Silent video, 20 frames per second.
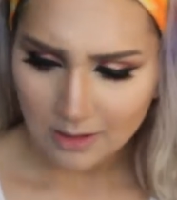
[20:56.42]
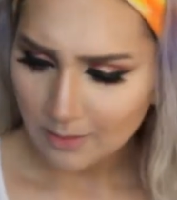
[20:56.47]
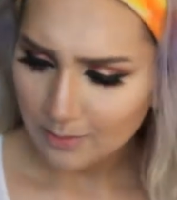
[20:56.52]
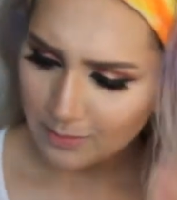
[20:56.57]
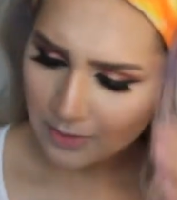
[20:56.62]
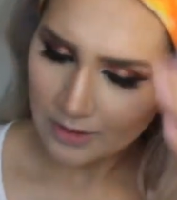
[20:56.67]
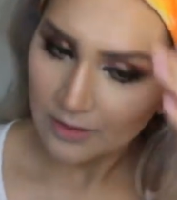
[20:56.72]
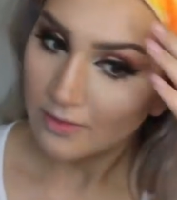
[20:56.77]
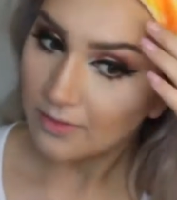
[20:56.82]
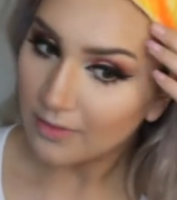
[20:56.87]

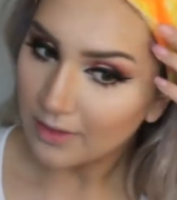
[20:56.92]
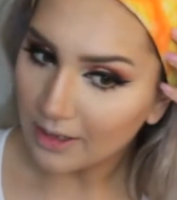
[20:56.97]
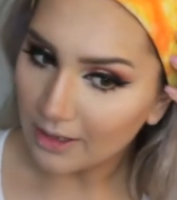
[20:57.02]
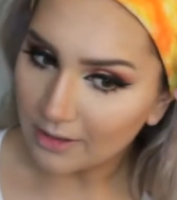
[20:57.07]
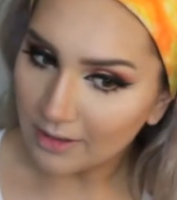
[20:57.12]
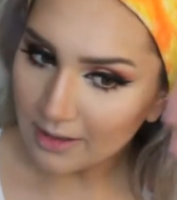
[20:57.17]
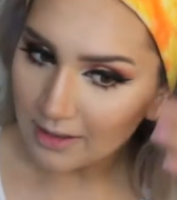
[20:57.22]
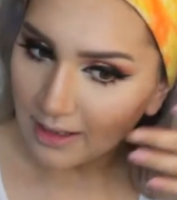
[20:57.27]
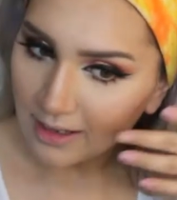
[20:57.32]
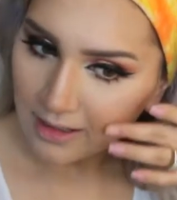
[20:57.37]
but
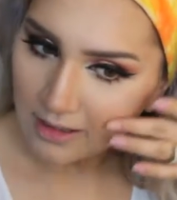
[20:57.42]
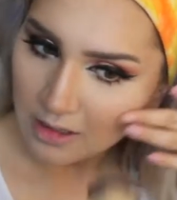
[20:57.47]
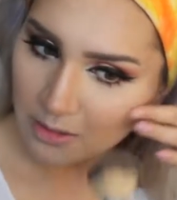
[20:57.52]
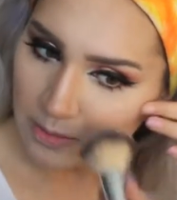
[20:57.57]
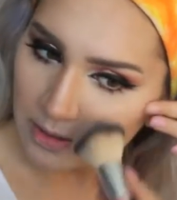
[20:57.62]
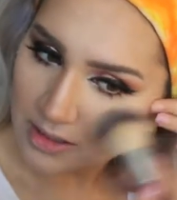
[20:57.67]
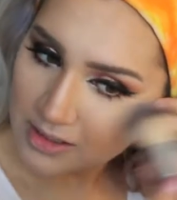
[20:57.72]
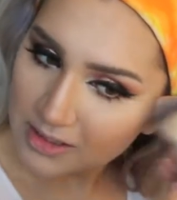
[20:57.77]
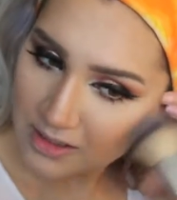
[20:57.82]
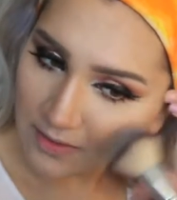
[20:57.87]
very lightly,
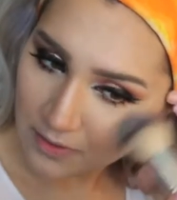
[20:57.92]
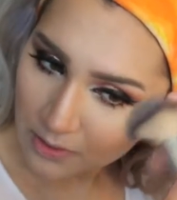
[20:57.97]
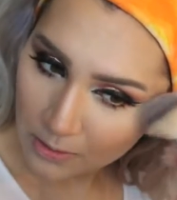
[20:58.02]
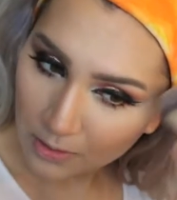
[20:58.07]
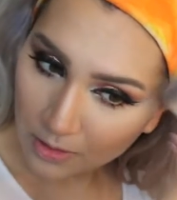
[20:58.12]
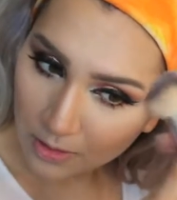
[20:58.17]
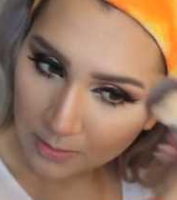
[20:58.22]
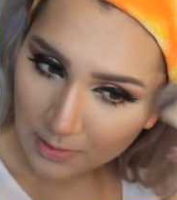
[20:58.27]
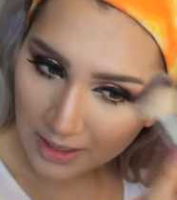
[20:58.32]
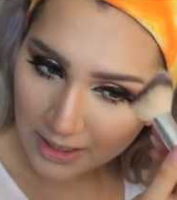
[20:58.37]
because if you
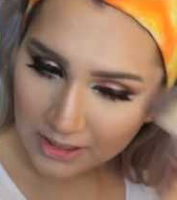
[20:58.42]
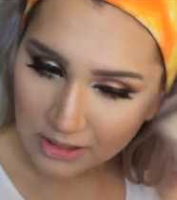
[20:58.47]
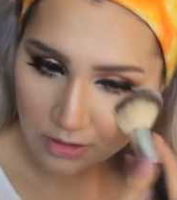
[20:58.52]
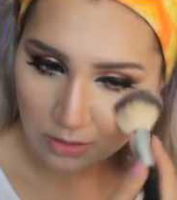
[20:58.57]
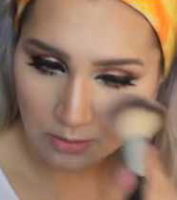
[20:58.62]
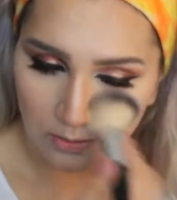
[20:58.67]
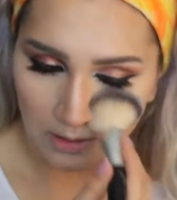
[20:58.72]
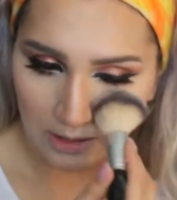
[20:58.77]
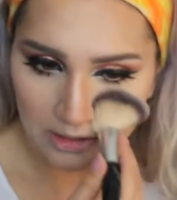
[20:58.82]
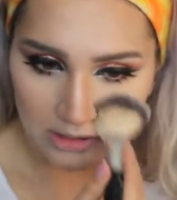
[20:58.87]
apply
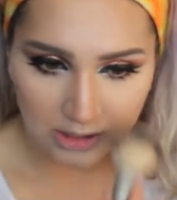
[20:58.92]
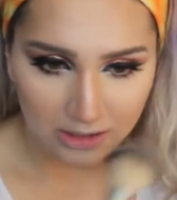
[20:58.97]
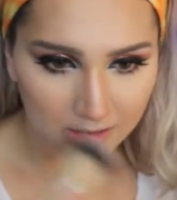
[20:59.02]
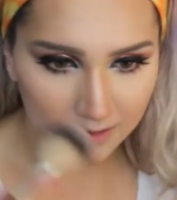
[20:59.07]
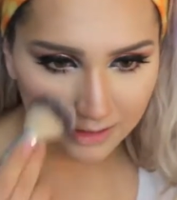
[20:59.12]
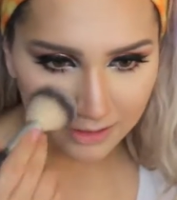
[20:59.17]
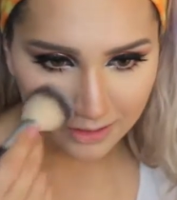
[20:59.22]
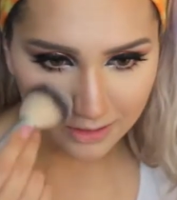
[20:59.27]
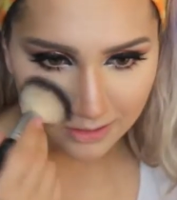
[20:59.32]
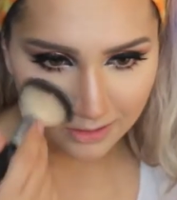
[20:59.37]
too much,
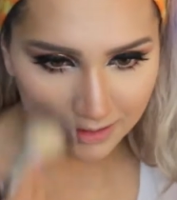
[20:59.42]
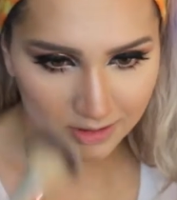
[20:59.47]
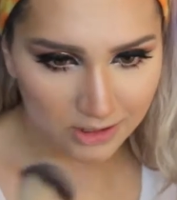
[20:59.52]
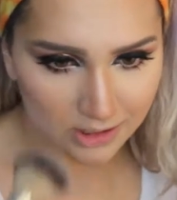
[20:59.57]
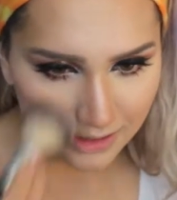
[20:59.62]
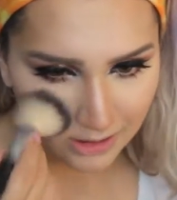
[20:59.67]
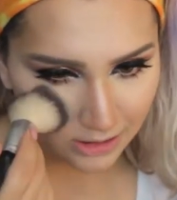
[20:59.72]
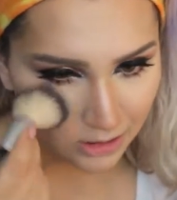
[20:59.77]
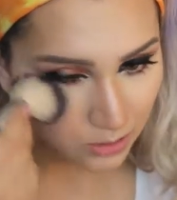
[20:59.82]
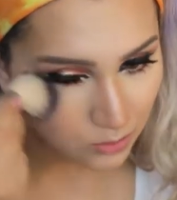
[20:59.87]
it
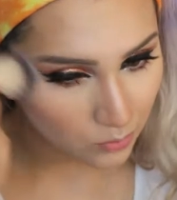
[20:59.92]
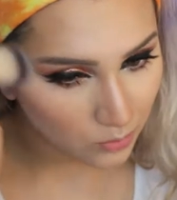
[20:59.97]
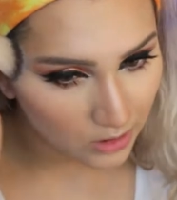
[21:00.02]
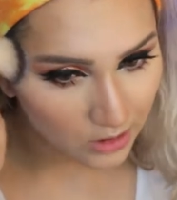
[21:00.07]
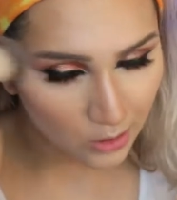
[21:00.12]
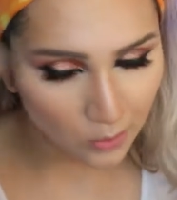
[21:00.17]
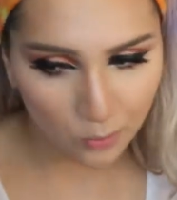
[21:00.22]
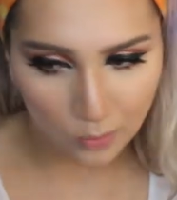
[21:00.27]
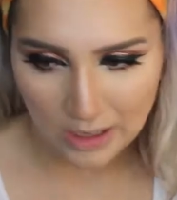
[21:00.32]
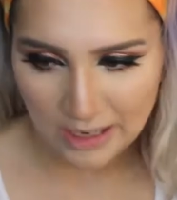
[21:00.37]
just looks
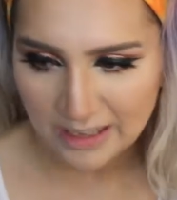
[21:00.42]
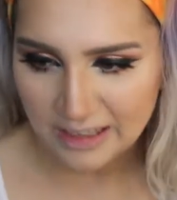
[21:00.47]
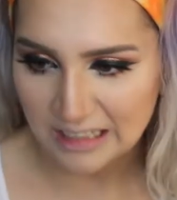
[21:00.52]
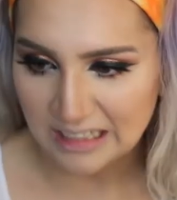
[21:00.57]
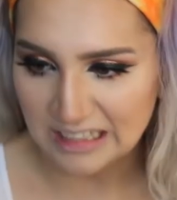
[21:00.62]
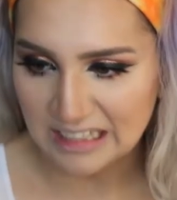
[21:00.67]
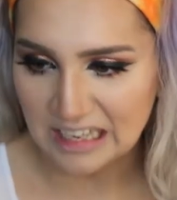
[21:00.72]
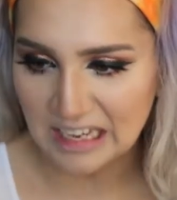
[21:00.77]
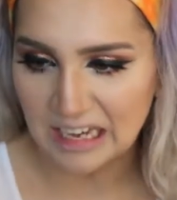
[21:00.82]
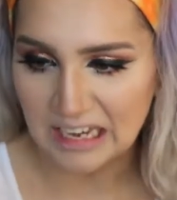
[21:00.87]
really white
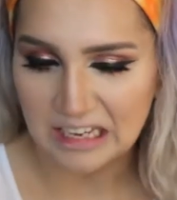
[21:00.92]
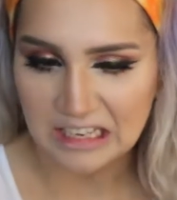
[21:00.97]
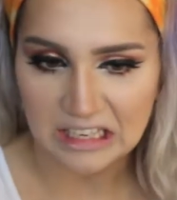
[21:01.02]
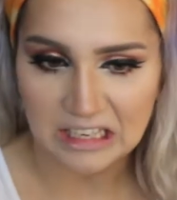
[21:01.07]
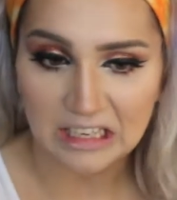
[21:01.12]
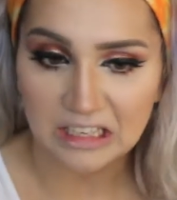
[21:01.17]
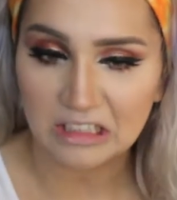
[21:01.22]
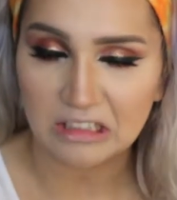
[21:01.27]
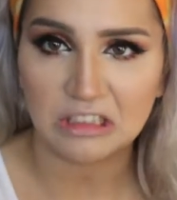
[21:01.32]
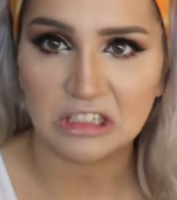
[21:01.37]
and
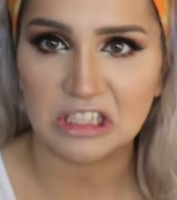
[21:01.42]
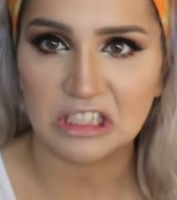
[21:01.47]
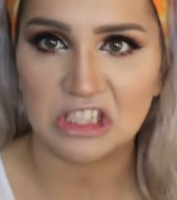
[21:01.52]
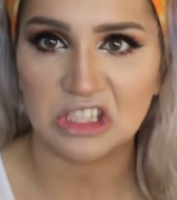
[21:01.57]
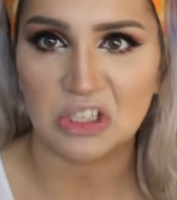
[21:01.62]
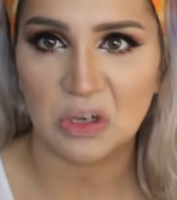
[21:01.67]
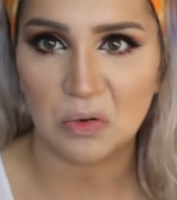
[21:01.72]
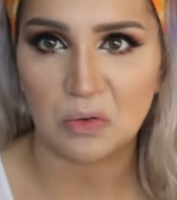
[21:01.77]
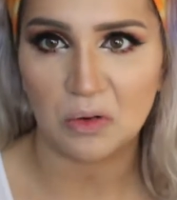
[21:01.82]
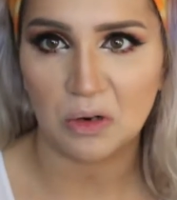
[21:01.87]
cakey and it looks
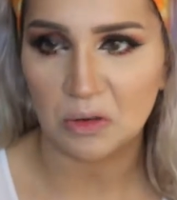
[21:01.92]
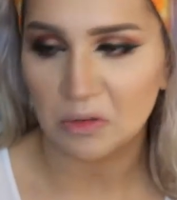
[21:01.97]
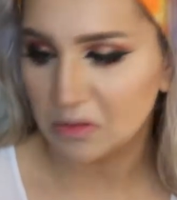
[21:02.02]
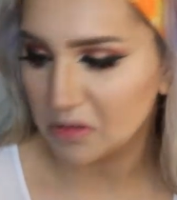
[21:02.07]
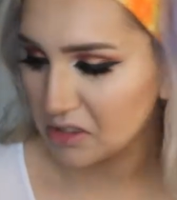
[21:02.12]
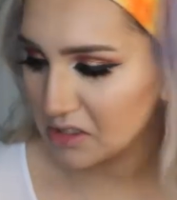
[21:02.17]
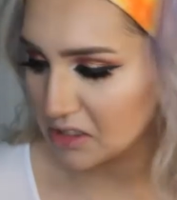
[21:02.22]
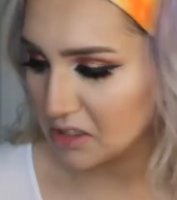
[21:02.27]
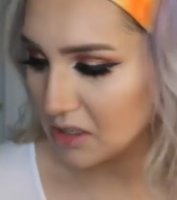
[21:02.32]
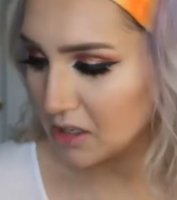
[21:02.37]
so
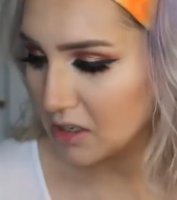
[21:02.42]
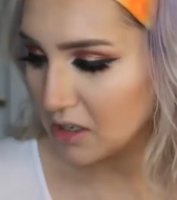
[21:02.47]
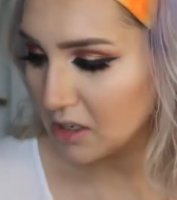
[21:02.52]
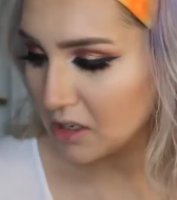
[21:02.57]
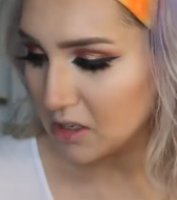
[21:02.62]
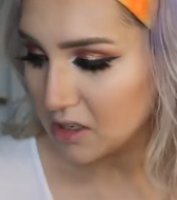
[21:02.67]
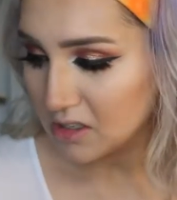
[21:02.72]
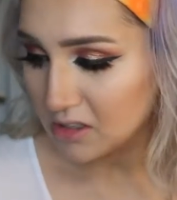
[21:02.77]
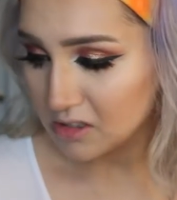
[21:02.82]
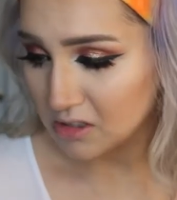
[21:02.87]
gross.
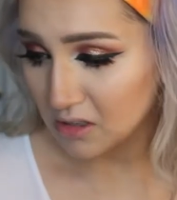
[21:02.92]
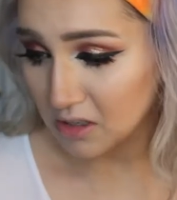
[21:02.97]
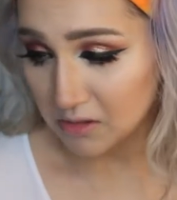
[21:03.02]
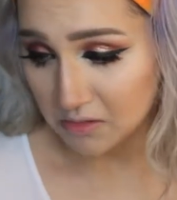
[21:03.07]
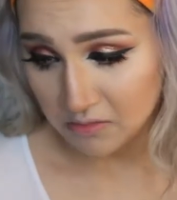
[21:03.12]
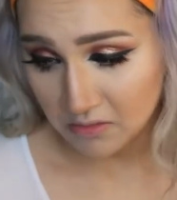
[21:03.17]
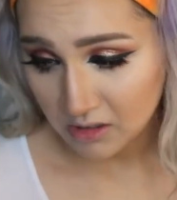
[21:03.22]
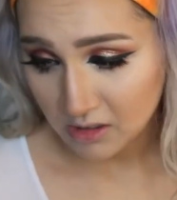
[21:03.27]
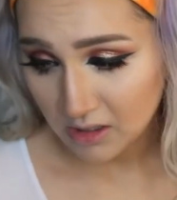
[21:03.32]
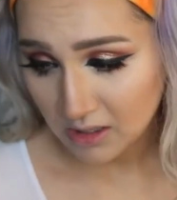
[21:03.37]
So I
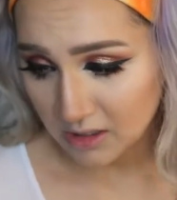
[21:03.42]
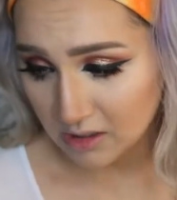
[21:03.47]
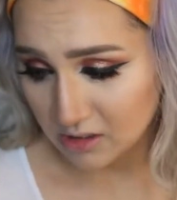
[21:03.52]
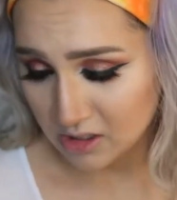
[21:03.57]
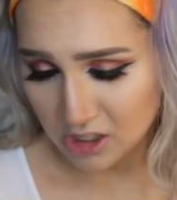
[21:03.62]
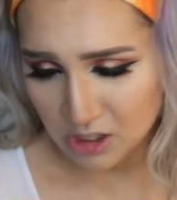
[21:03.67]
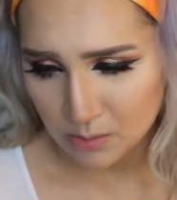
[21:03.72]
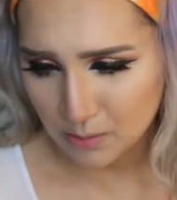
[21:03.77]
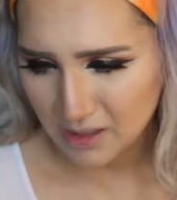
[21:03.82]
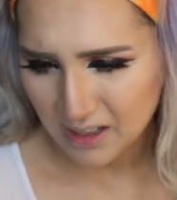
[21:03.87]
really like
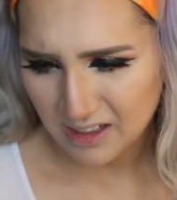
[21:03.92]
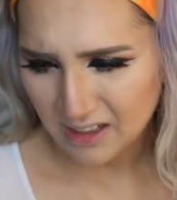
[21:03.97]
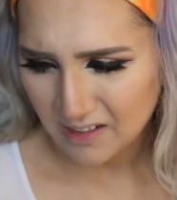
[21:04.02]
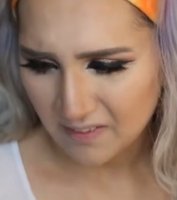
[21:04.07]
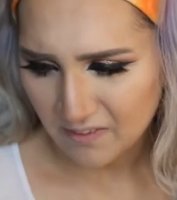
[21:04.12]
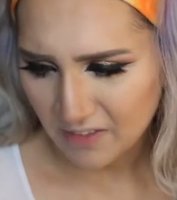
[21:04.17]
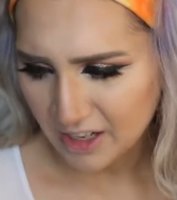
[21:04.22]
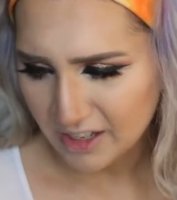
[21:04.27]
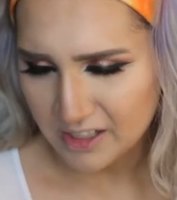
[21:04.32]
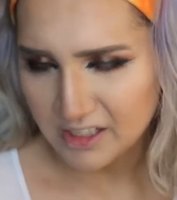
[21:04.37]
just applying a
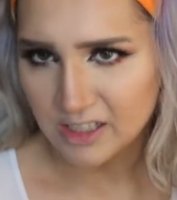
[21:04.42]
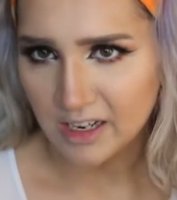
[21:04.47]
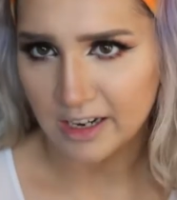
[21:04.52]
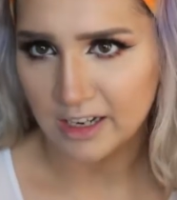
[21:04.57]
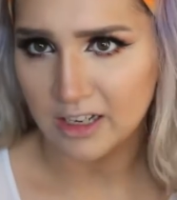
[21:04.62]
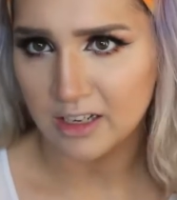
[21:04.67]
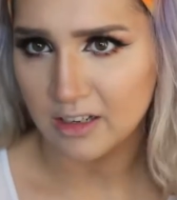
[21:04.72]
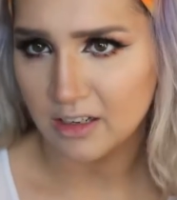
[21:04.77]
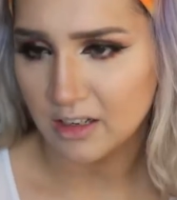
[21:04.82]
very tiny